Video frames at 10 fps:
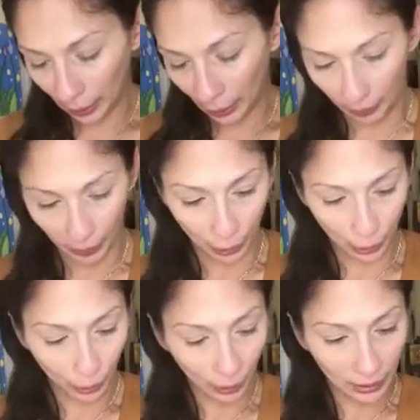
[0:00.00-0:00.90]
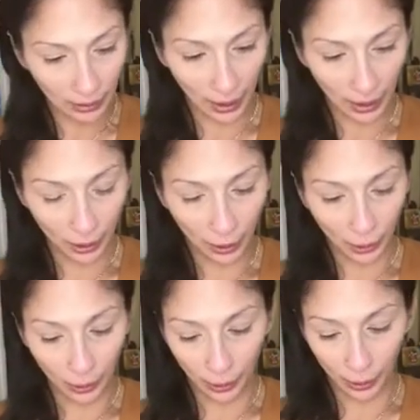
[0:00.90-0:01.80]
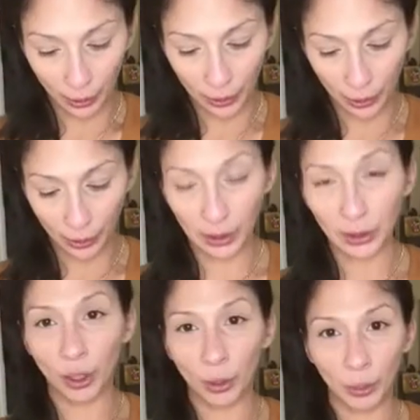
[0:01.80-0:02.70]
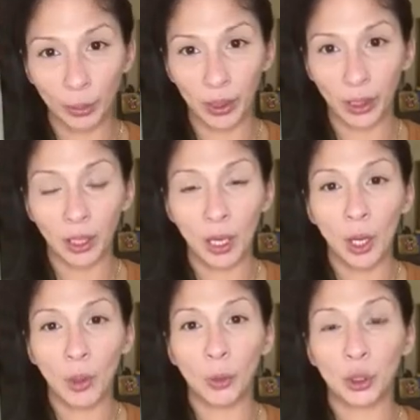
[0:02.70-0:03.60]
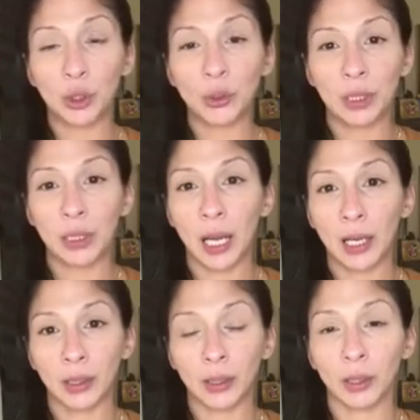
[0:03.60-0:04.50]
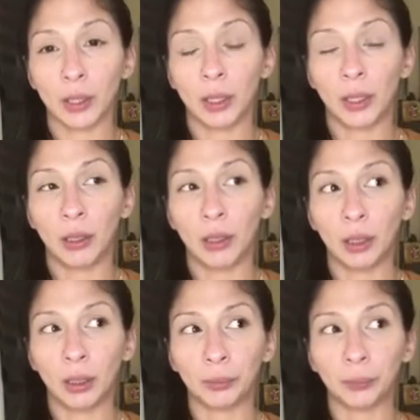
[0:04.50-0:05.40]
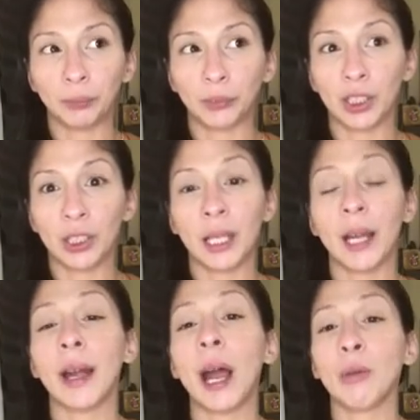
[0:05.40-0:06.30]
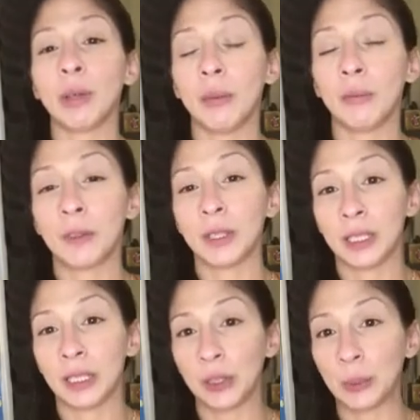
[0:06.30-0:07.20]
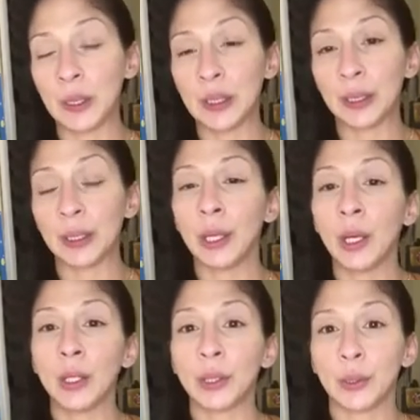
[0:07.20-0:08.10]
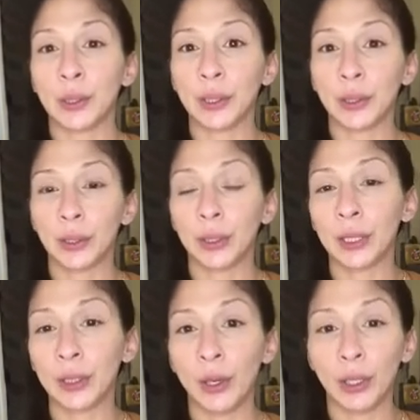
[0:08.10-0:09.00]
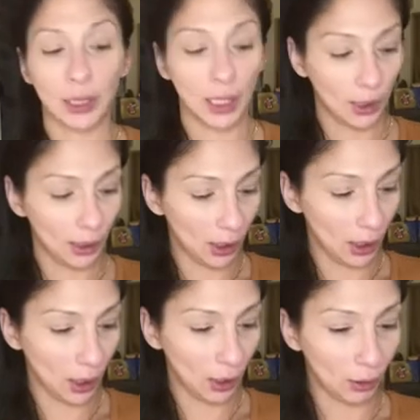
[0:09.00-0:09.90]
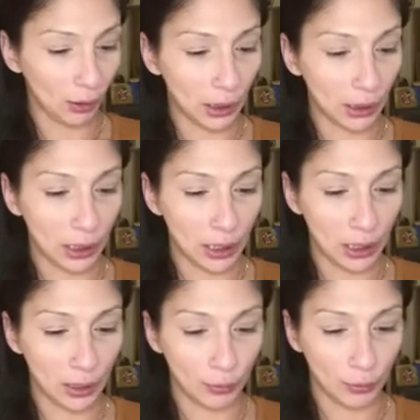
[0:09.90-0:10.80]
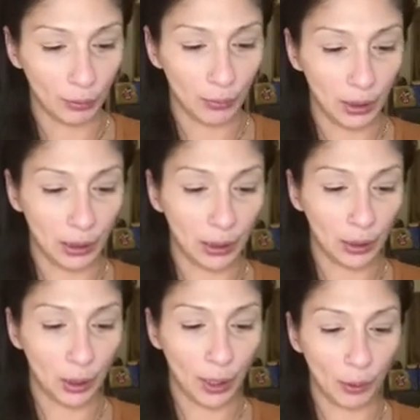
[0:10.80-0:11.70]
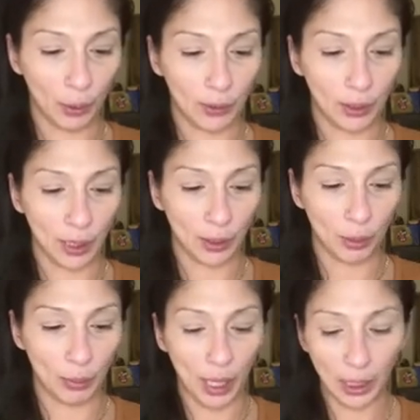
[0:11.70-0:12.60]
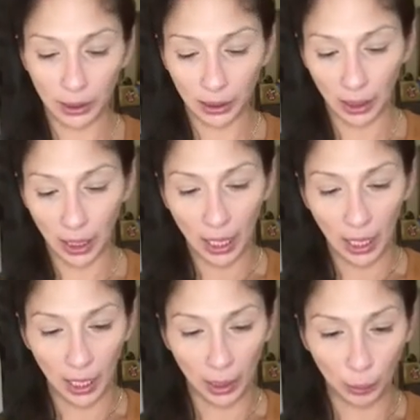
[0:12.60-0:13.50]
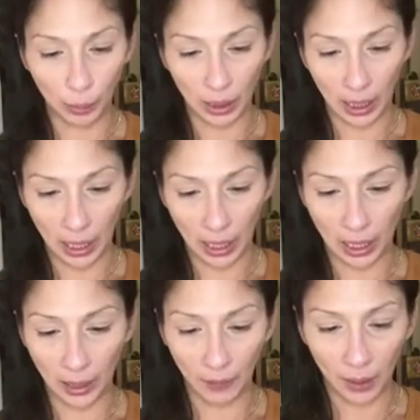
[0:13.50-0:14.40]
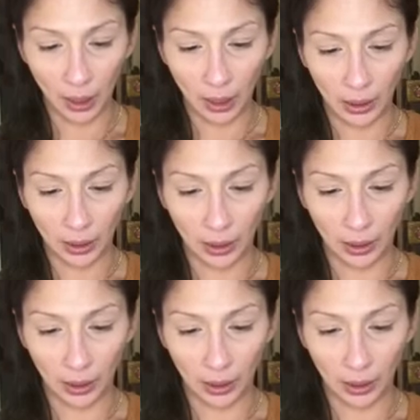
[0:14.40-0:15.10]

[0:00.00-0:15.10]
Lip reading: your desire. So the next card will be what you desire. Your desired outcome for this situation. So this card is actually a little graunchy. It is from the Tarot of the Sexual Magic, and we have the